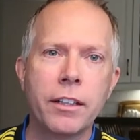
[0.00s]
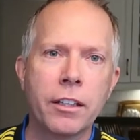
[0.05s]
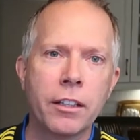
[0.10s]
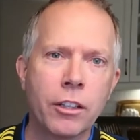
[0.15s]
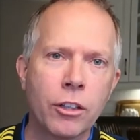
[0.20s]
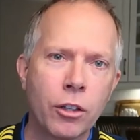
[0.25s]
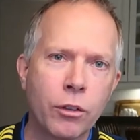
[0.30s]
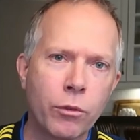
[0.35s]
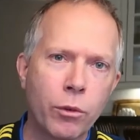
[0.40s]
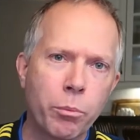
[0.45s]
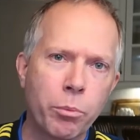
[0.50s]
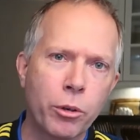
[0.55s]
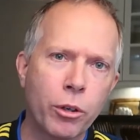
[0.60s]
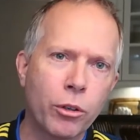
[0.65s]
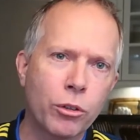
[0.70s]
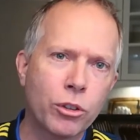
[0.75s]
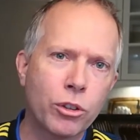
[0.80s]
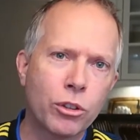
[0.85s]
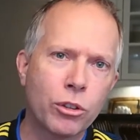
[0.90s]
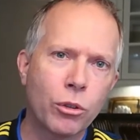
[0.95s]
the Lenovo
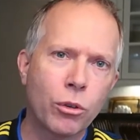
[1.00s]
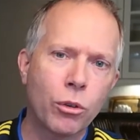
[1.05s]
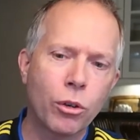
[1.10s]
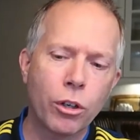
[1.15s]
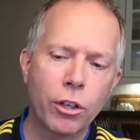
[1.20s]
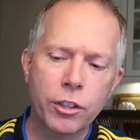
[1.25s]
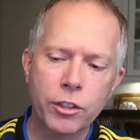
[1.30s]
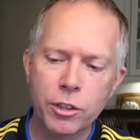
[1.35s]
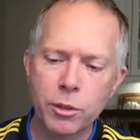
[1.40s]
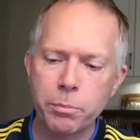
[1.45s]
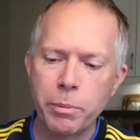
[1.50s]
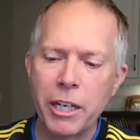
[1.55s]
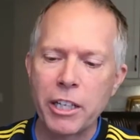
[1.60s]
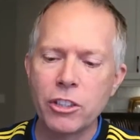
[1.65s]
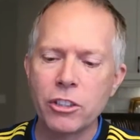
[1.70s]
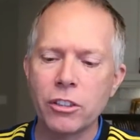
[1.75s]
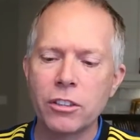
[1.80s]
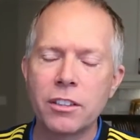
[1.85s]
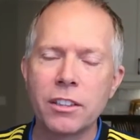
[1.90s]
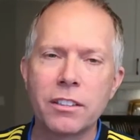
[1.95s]
Pro Store,
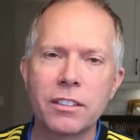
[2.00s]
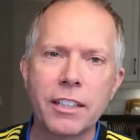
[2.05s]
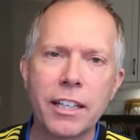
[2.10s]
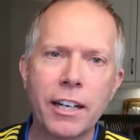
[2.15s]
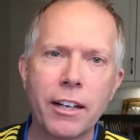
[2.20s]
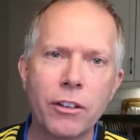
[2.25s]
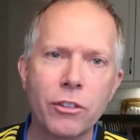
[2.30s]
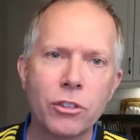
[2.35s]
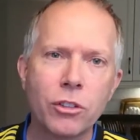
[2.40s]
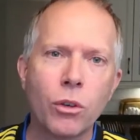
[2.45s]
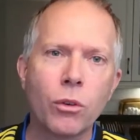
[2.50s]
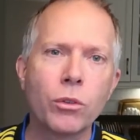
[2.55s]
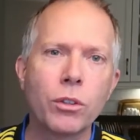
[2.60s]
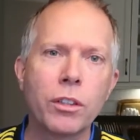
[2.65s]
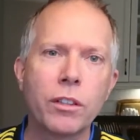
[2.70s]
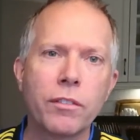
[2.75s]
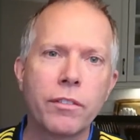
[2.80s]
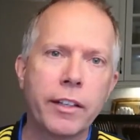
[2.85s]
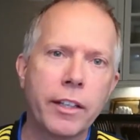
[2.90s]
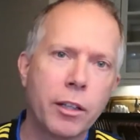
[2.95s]
special discounts
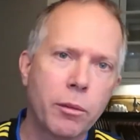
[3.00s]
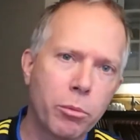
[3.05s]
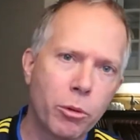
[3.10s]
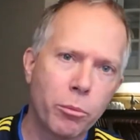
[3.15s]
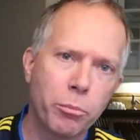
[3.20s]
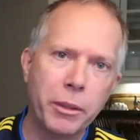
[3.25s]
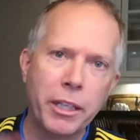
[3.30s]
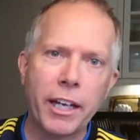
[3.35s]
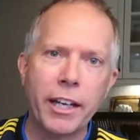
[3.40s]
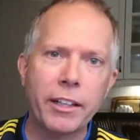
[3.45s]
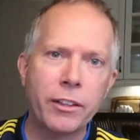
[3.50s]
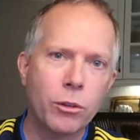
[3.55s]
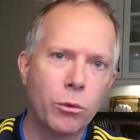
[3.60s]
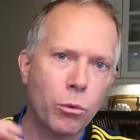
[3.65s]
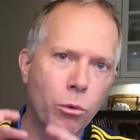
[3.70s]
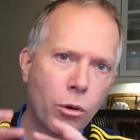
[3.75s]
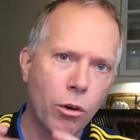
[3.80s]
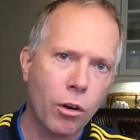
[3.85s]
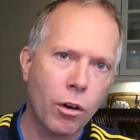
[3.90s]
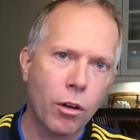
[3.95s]
only available behind the
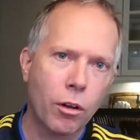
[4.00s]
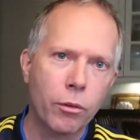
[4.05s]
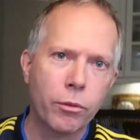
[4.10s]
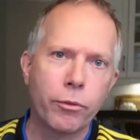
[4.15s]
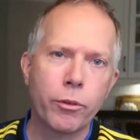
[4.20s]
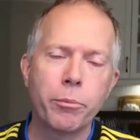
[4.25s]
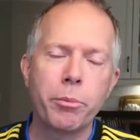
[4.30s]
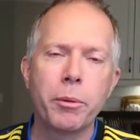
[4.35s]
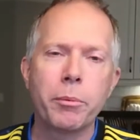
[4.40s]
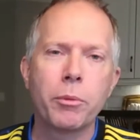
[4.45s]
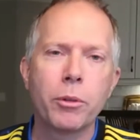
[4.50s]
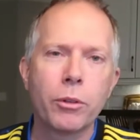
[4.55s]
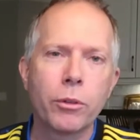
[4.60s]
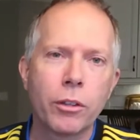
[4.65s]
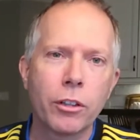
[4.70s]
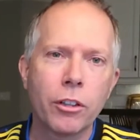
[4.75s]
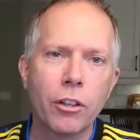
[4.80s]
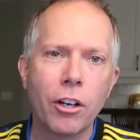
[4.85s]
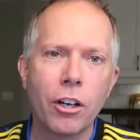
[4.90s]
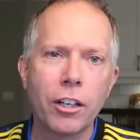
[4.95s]
wall for people who
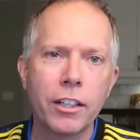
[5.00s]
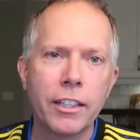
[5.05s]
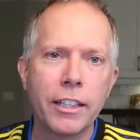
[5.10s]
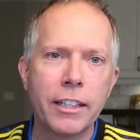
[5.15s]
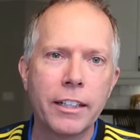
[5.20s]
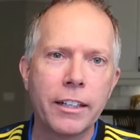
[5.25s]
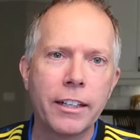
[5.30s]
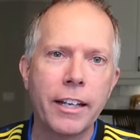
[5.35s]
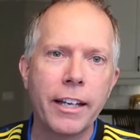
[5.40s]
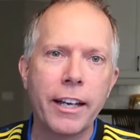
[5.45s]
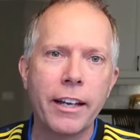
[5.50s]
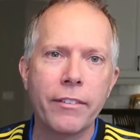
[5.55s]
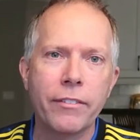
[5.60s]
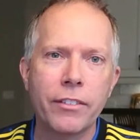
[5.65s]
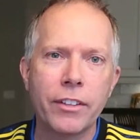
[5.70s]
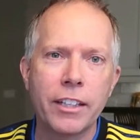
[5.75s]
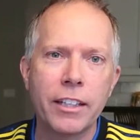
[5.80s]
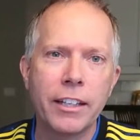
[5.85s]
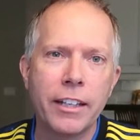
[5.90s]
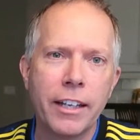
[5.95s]
are logged in and
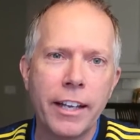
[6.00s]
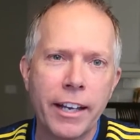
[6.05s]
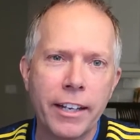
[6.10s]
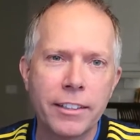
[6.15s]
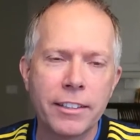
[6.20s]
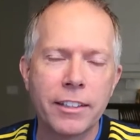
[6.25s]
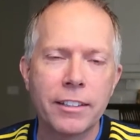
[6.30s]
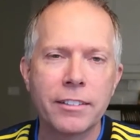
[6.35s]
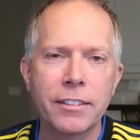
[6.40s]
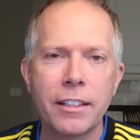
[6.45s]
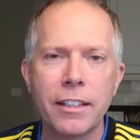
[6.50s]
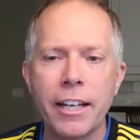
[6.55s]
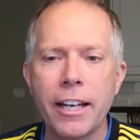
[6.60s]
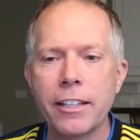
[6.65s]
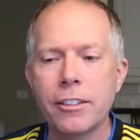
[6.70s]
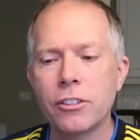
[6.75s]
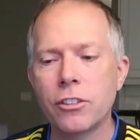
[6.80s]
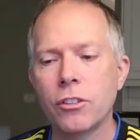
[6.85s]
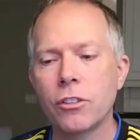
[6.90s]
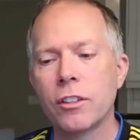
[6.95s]
have access to
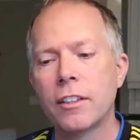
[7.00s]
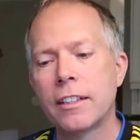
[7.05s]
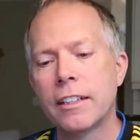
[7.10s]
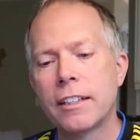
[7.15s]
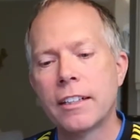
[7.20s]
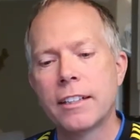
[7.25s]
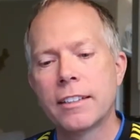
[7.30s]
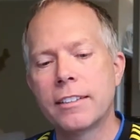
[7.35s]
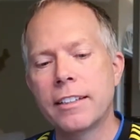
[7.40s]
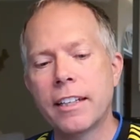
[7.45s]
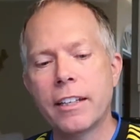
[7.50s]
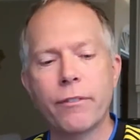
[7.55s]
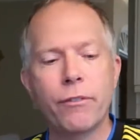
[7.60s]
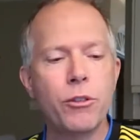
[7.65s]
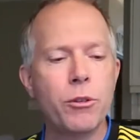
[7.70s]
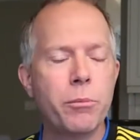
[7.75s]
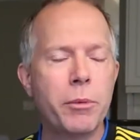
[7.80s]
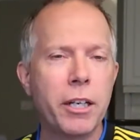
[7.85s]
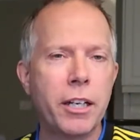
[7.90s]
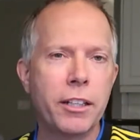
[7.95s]
that. So take a
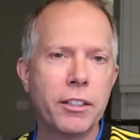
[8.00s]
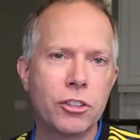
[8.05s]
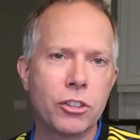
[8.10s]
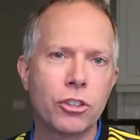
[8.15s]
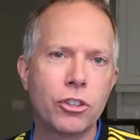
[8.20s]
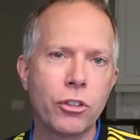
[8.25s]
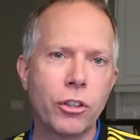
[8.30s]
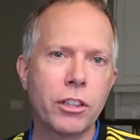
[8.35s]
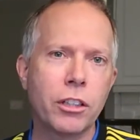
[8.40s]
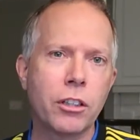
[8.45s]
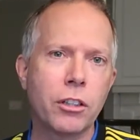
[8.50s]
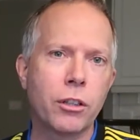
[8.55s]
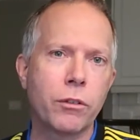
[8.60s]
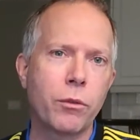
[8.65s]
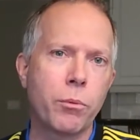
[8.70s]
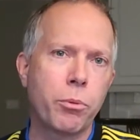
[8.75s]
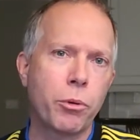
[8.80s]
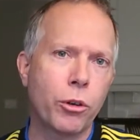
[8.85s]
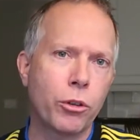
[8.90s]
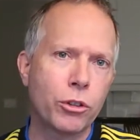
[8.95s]
few minutes, join the
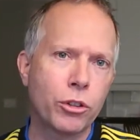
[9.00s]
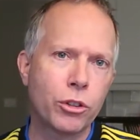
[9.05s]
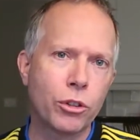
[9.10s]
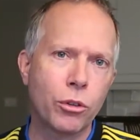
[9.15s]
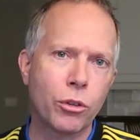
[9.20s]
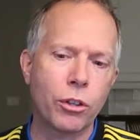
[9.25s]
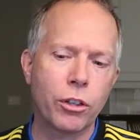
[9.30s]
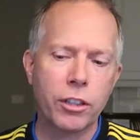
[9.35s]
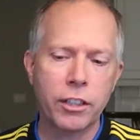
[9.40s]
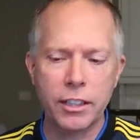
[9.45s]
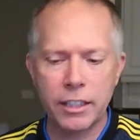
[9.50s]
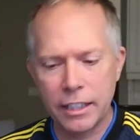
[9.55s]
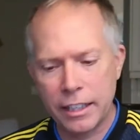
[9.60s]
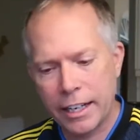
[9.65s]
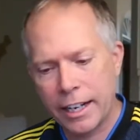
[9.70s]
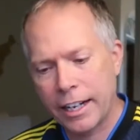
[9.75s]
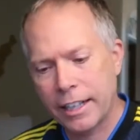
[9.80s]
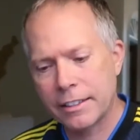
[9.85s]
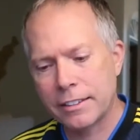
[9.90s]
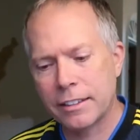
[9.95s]
Lenovo Pro Store,
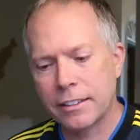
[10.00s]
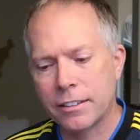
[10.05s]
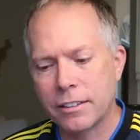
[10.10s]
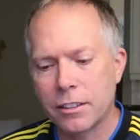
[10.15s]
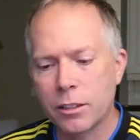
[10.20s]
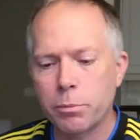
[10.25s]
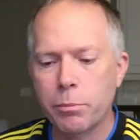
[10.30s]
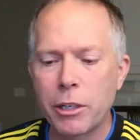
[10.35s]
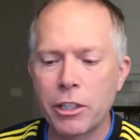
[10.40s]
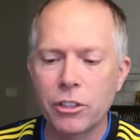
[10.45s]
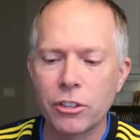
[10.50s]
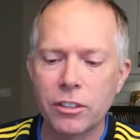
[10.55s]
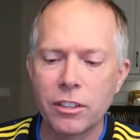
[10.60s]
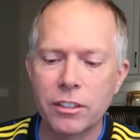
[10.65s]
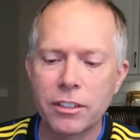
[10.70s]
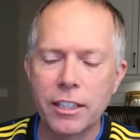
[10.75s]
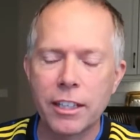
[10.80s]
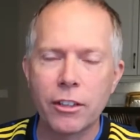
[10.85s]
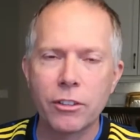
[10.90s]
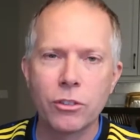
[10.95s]
get access to special
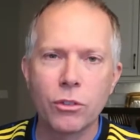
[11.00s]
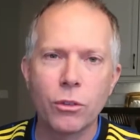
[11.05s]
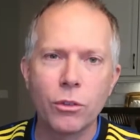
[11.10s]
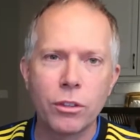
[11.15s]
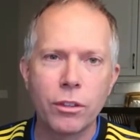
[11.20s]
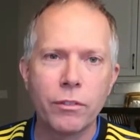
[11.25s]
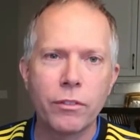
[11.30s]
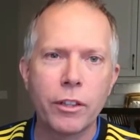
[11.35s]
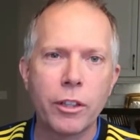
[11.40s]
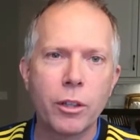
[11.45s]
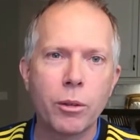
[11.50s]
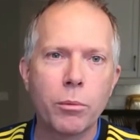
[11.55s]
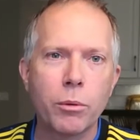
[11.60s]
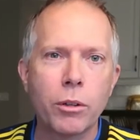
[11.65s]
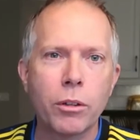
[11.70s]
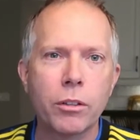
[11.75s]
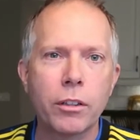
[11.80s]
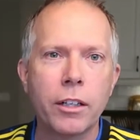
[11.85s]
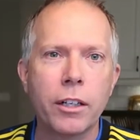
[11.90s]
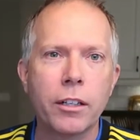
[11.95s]
discounts only
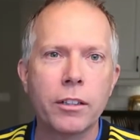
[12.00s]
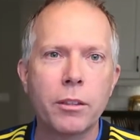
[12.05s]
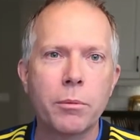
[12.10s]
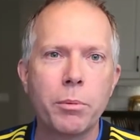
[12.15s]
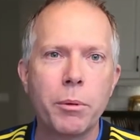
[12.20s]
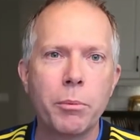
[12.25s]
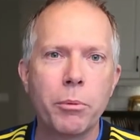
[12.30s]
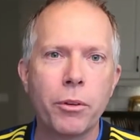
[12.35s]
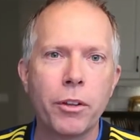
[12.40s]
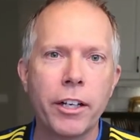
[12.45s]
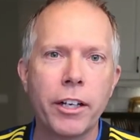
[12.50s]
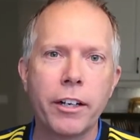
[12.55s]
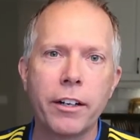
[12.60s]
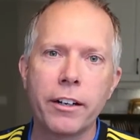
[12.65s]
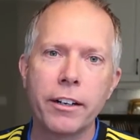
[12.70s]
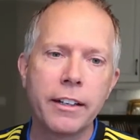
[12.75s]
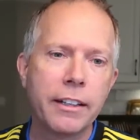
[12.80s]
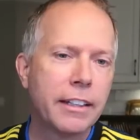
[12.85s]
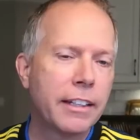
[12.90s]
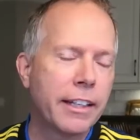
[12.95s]
available to people
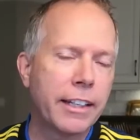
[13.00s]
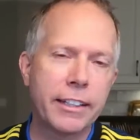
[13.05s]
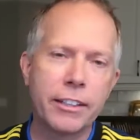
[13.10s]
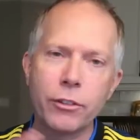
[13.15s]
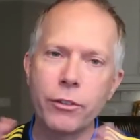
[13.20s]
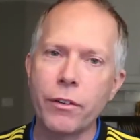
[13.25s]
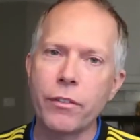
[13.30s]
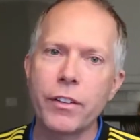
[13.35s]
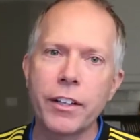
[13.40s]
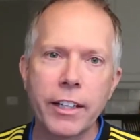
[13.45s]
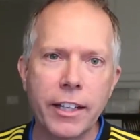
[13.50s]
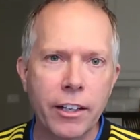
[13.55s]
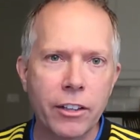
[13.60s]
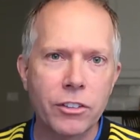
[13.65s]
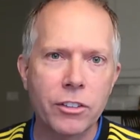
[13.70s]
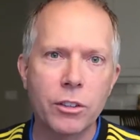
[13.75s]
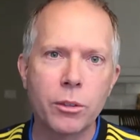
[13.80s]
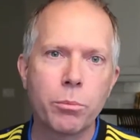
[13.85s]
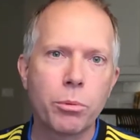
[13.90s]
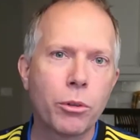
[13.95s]
there, and do everything
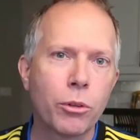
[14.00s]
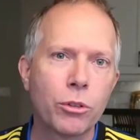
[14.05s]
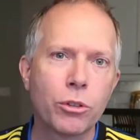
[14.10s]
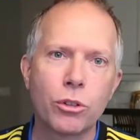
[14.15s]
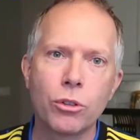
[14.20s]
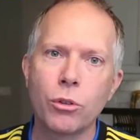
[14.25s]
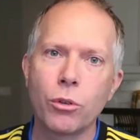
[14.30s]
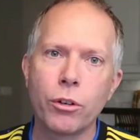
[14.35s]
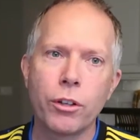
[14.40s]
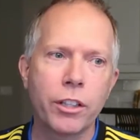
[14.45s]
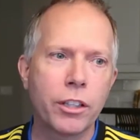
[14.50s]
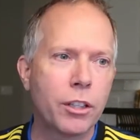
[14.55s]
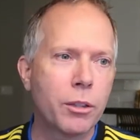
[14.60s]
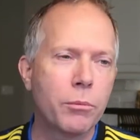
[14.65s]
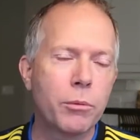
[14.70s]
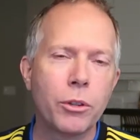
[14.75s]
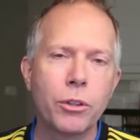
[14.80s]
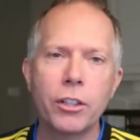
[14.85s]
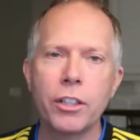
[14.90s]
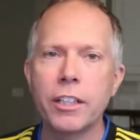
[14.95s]
else in the Pro Store, the
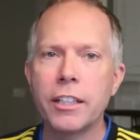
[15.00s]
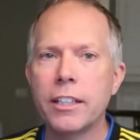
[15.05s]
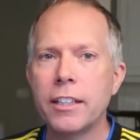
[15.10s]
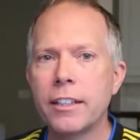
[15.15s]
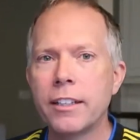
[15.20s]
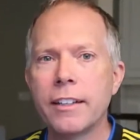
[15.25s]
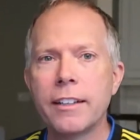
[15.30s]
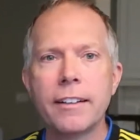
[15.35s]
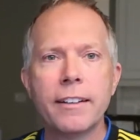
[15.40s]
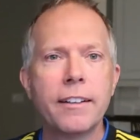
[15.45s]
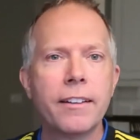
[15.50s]
community,